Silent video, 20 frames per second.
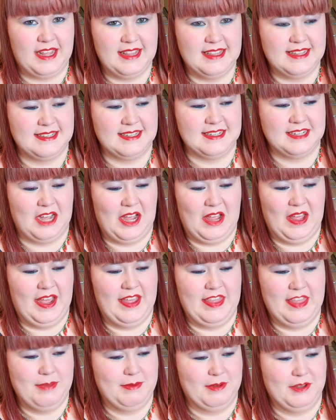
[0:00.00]
like this at all,
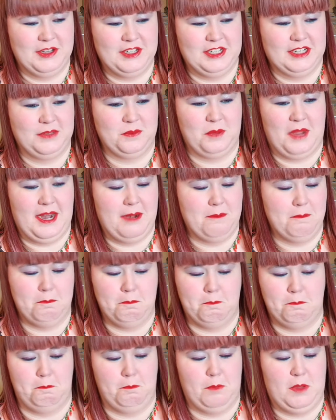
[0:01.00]
and they both just went
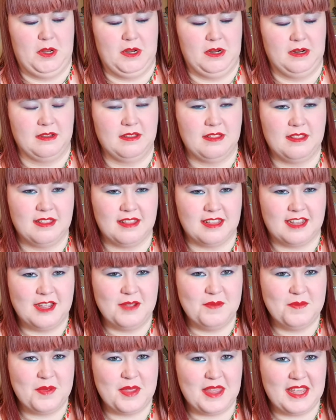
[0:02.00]

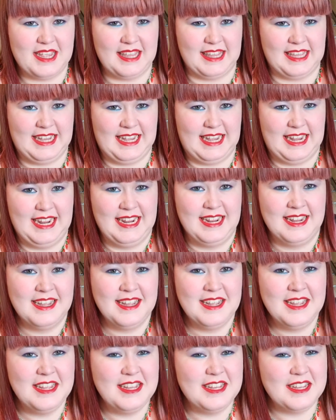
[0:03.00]
completely
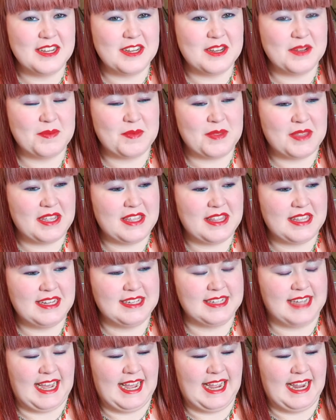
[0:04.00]

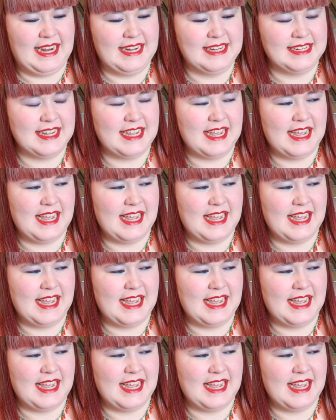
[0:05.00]
died.